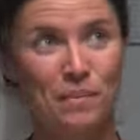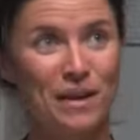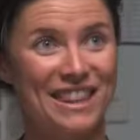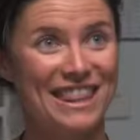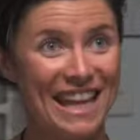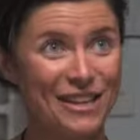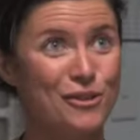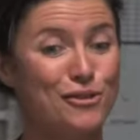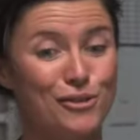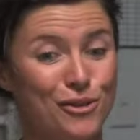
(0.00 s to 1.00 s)
But thank
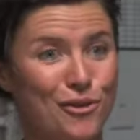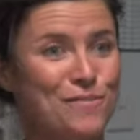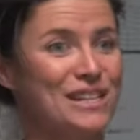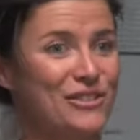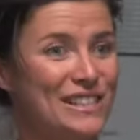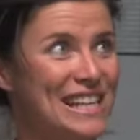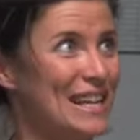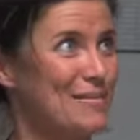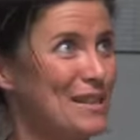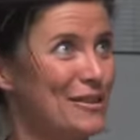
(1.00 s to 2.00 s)
you so much for
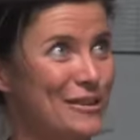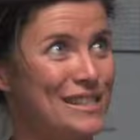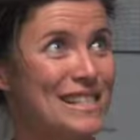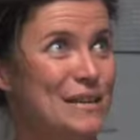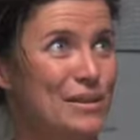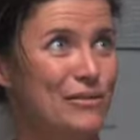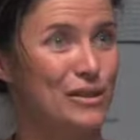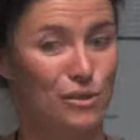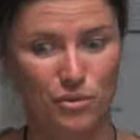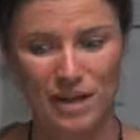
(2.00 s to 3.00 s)
taking me through the steps of a
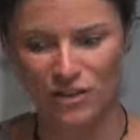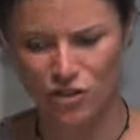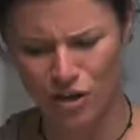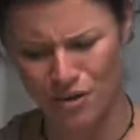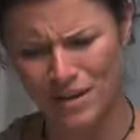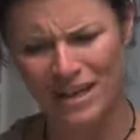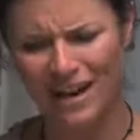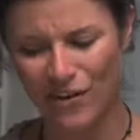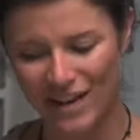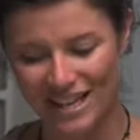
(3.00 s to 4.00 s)
sorbet and showing me
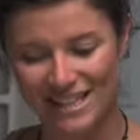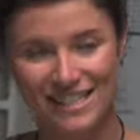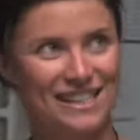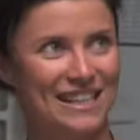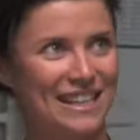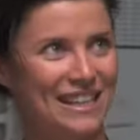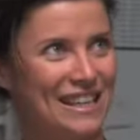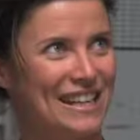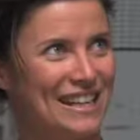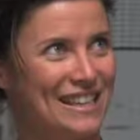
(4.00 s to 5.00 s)
how easy it